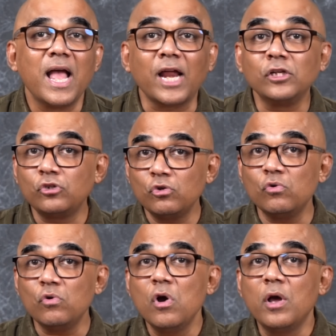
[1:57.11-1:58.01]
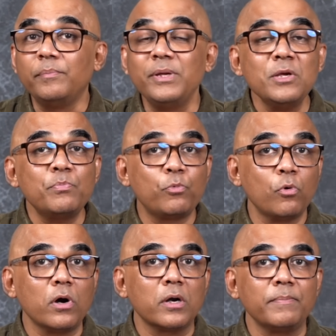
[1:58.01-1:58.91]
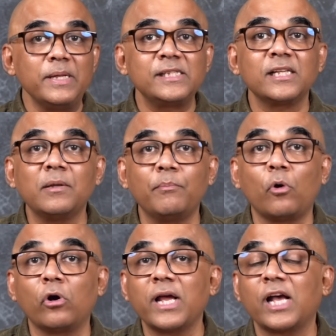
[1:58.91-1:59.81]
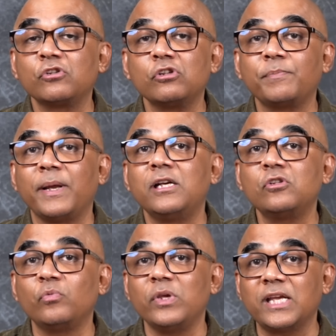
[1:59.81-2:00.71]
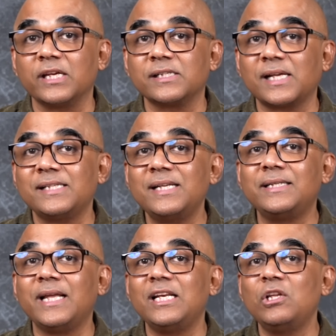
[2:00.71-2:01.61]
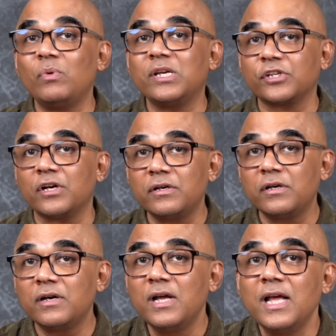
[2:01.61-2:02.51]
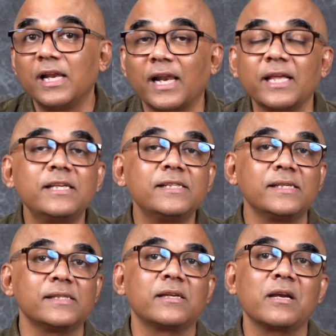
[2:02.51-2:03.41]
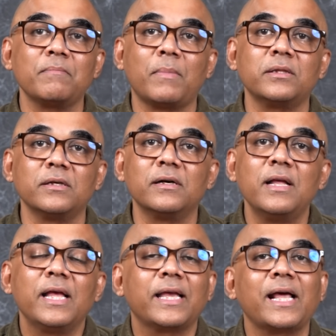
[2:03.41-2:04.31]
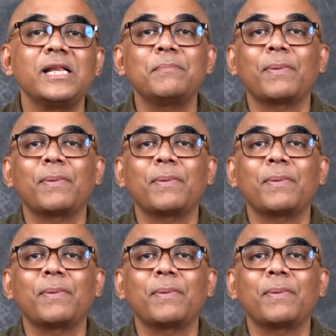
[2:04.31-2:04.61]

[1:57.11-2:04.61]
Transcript: And two, being poor means that the boy has to spend his weekends as a daily wage earner like his sister and mother carrying